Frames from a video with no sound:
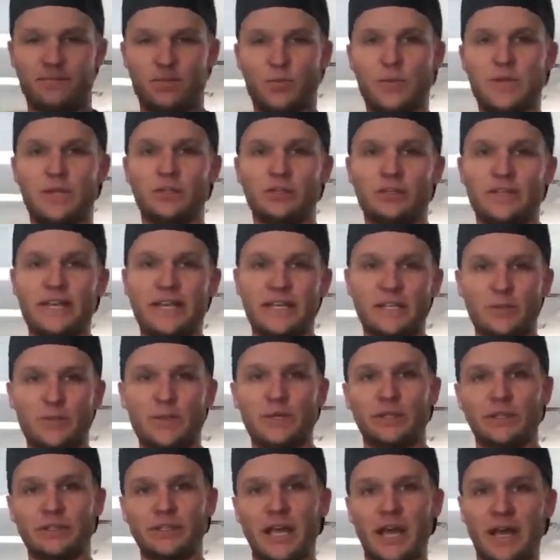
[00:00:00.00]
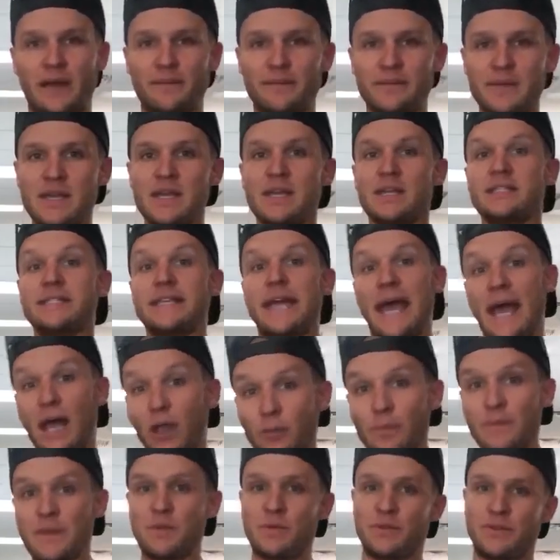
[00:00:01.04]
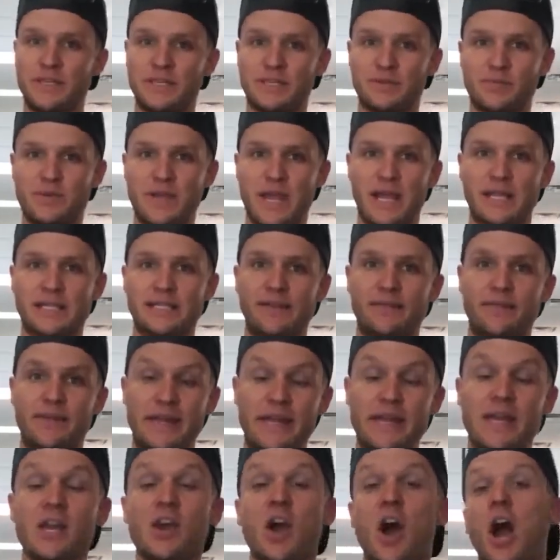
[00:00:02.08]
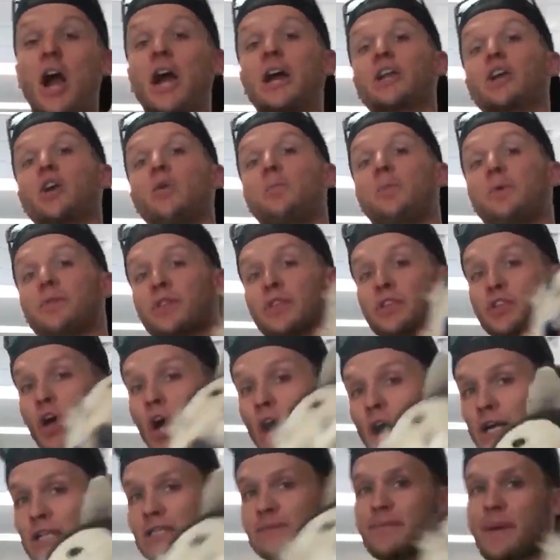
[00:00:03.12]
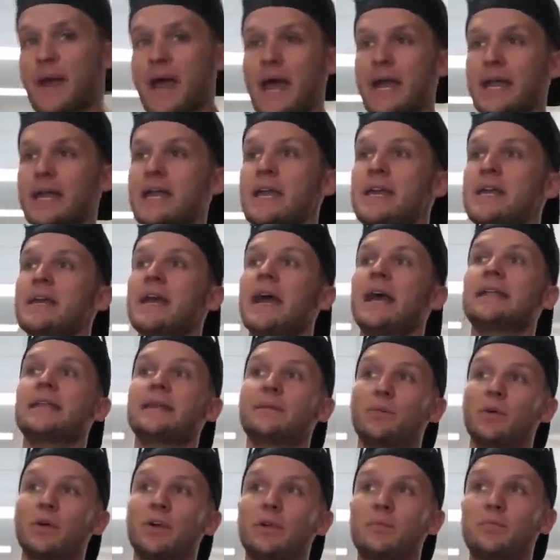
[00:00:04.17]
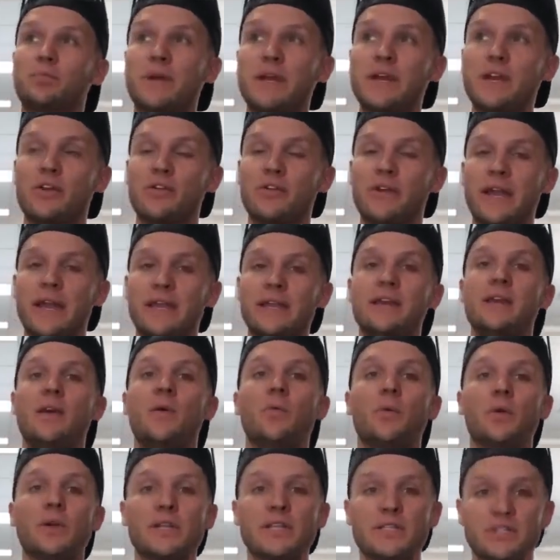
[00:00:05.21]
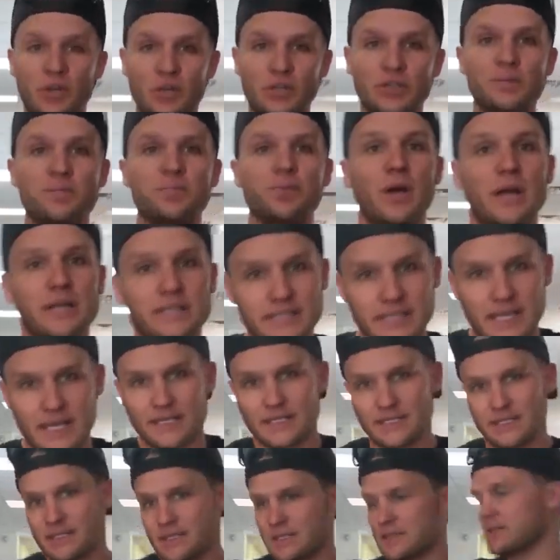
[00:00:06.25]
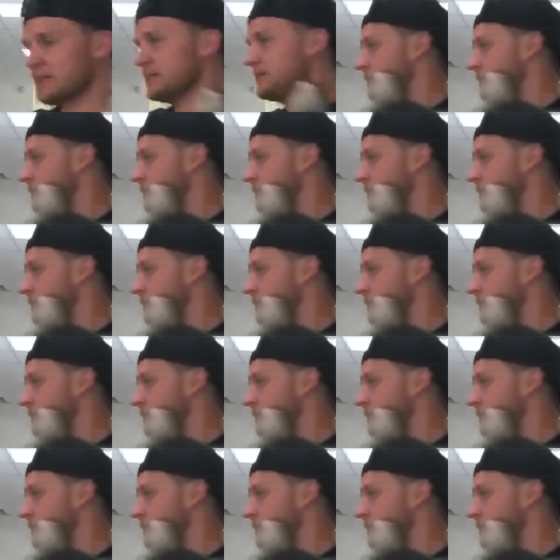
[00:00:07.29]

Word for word: Tweedledee and Tweedledum to help me with this reactivity. I'm going to go put the dogs back, and then we're going to bring her in, and we're going to start the process.